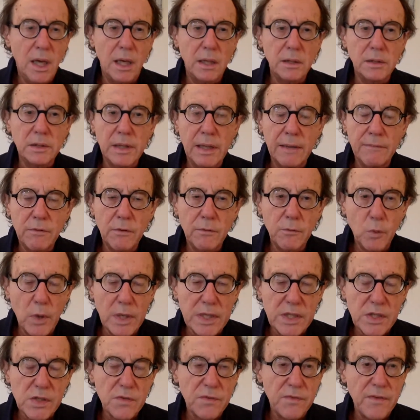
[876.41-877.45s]
a love of
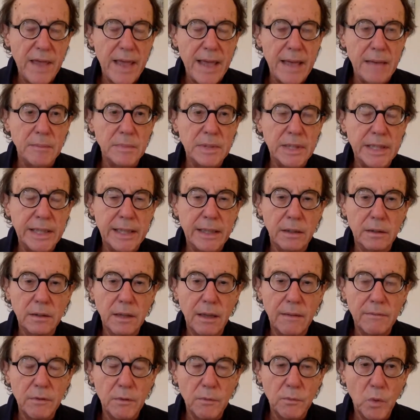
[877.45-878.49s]
one's family, a
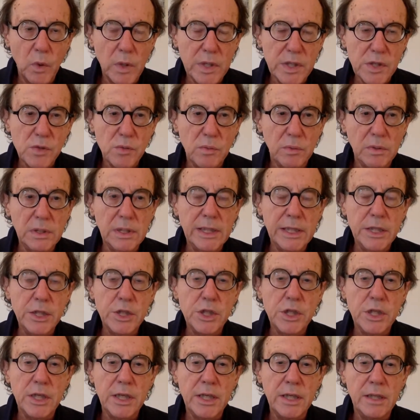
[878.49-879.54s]
love of one's
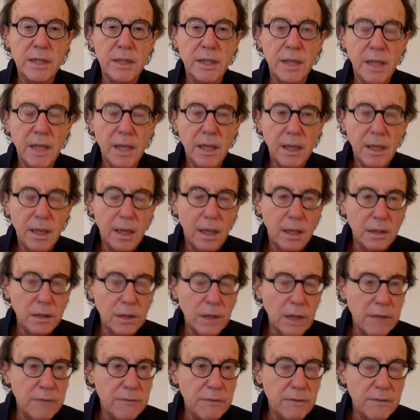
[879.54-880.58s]
religion, a
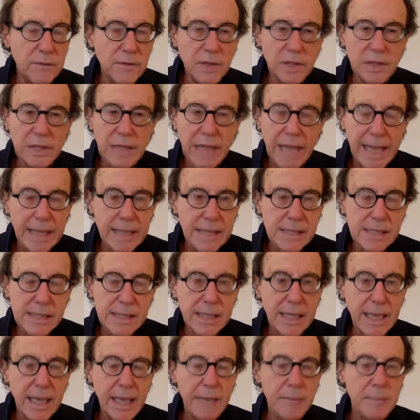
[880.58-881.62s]
love of the
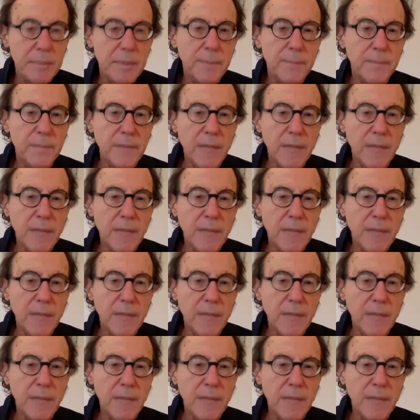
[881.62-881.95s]
landscape,